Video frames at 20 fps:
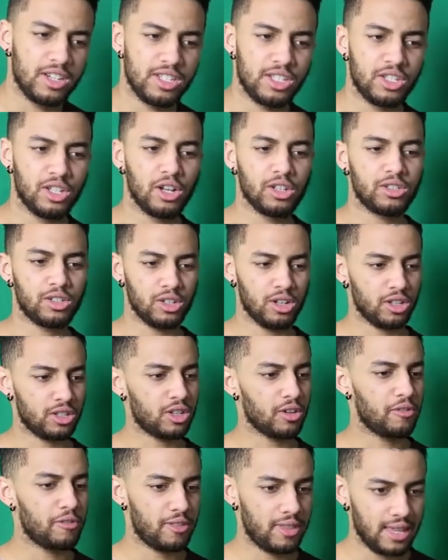is not a
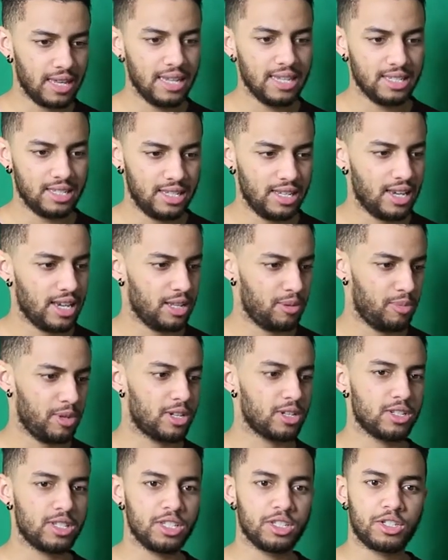lot of things yet
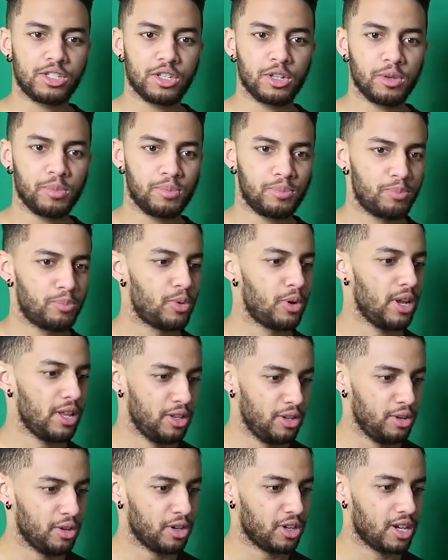because it's a
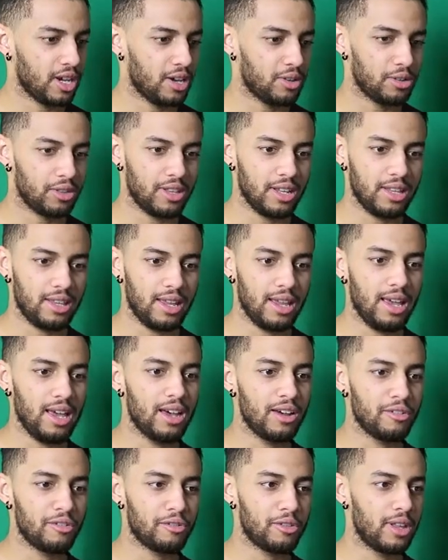brand new account that I
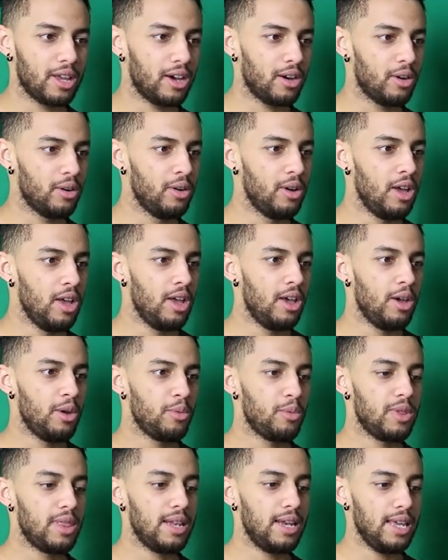have now
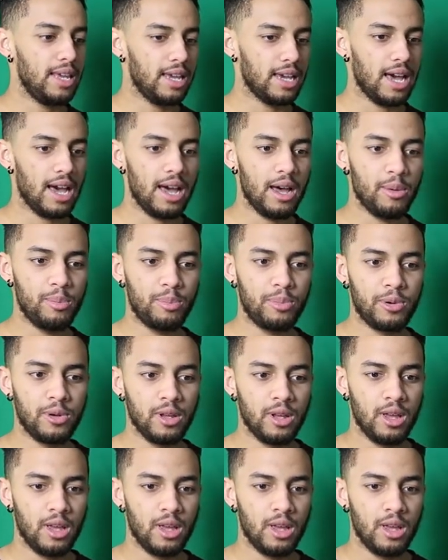with Ling app.